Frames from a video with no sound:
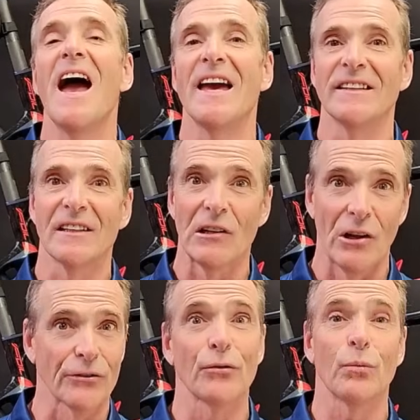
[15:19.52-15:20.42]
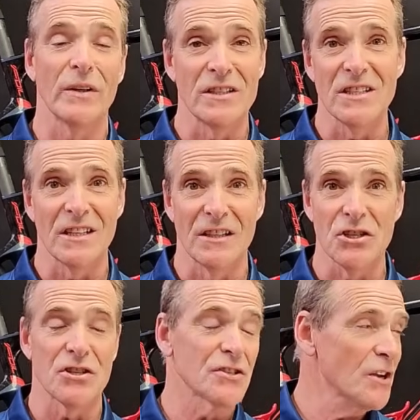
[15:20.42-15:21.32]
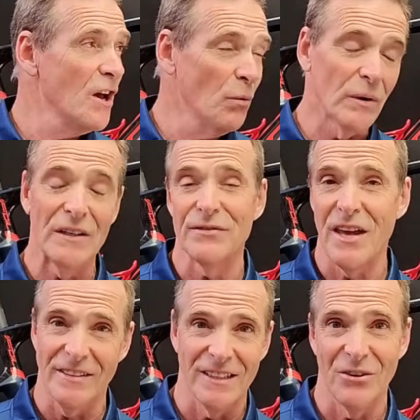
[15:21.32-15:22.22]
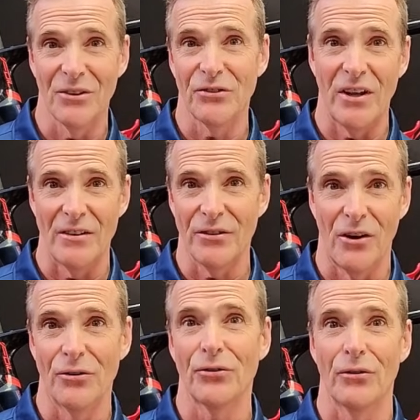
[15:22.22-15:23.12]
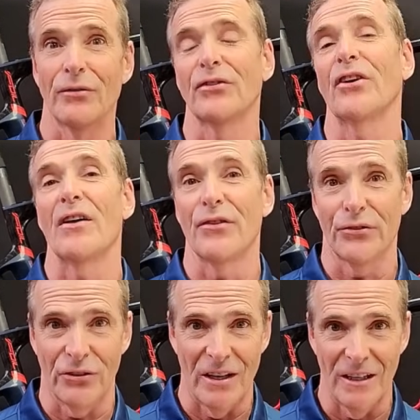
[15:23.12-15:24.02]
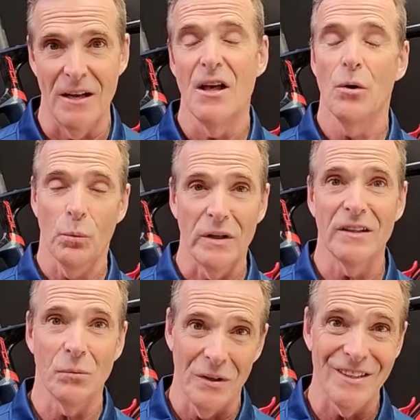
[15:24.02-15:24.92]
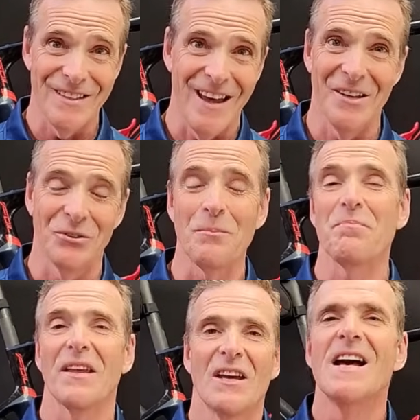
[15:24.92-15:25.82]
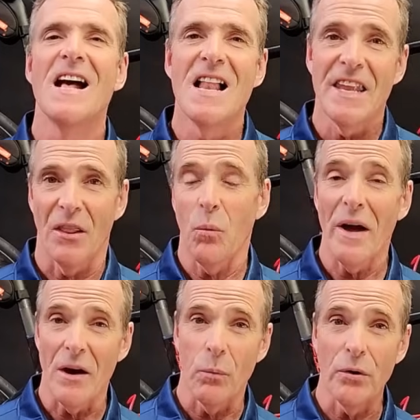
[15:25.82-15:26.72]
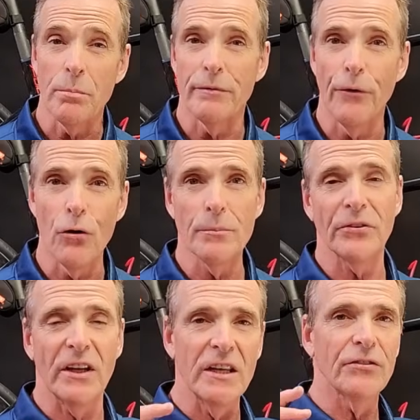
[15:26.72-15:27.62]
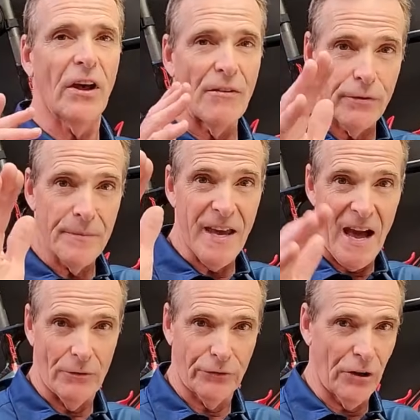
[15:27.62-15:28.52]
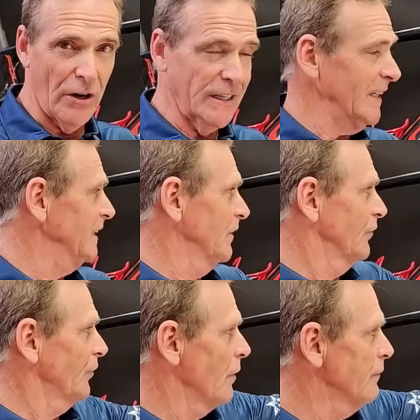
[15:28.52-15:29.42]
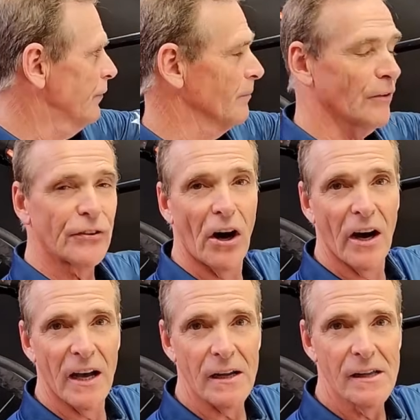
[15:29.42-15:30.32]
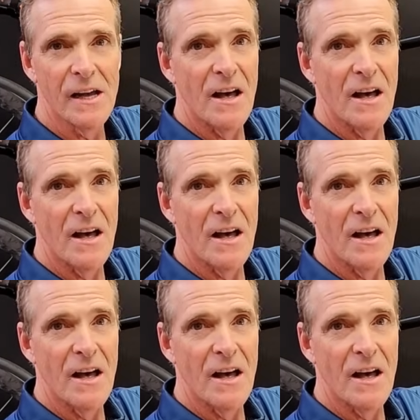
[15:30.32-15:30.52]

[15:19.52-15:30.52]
and in lots of windy conditions. We live down here on the south coast of South Australia, windy as. Now the way a wheel performs is from the outside in, so from the tyre,